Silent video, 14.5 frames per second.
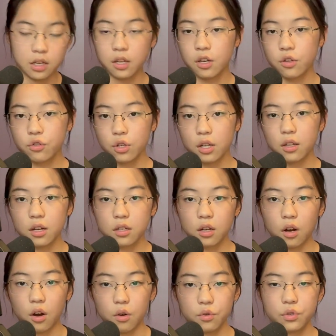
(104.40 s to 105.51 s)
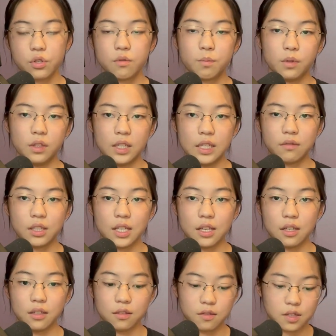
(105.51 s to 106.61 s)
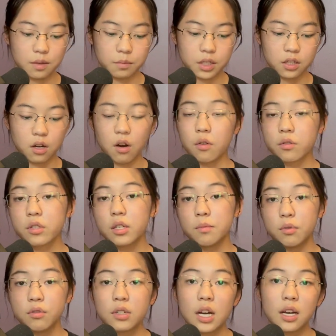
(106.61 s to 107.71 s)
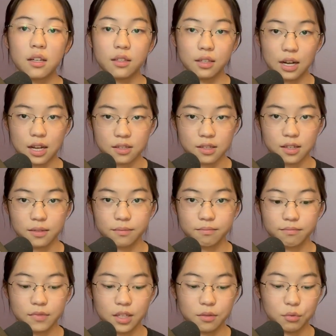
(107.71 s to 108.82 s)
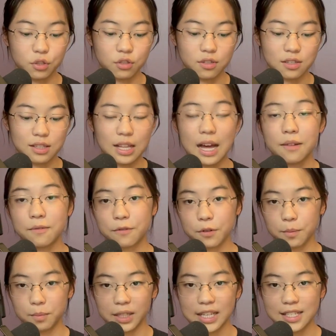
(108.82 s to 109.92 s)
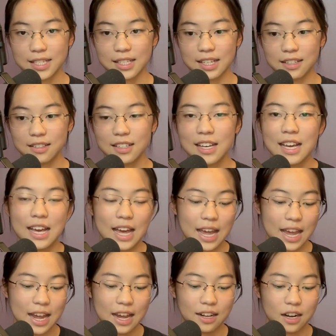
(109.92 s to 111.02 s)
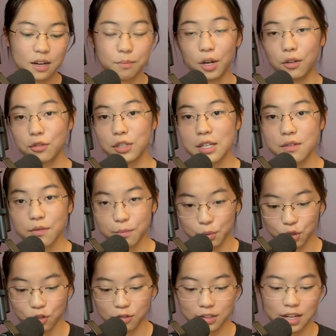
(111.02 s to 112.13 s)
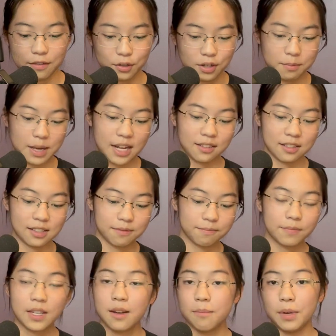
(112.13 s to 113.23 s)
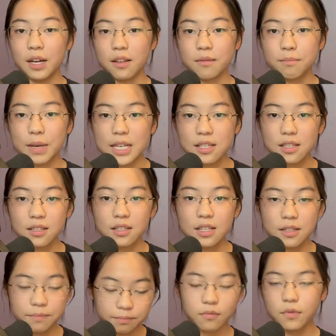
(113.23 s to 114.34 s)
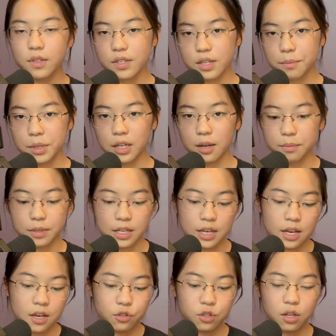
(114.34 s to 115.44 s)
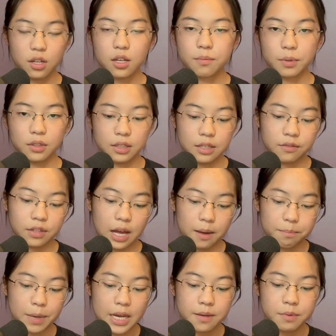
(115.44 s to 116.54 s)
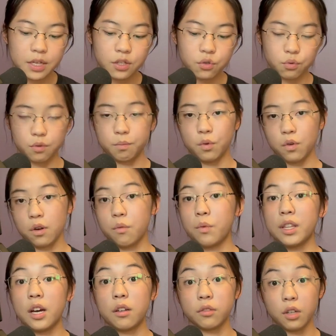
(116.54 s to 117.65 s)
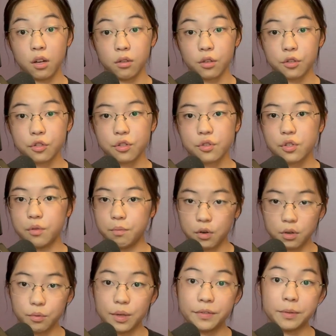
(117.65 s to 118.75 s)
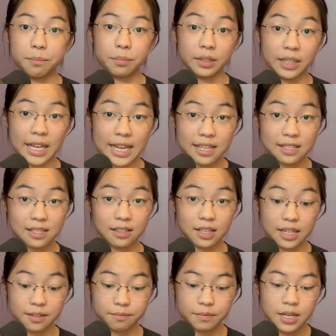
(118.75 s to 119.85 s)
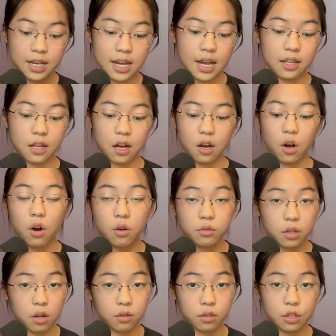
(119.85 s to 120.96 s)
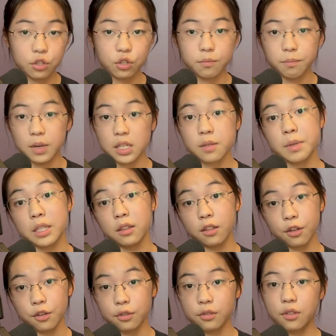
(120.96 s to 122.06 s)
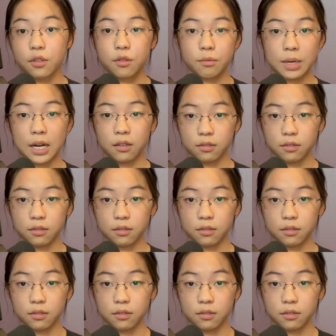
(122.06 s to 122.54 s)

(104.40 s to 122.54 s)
John Locke also believed in something called tabula rasa, which is Latin for blank slate. And I apologize for butchering that very badly. But basically, to sum it up, John Locke believed that babies were born without knowledge, so born with a blank slate, and that all knowledge must be learned throughout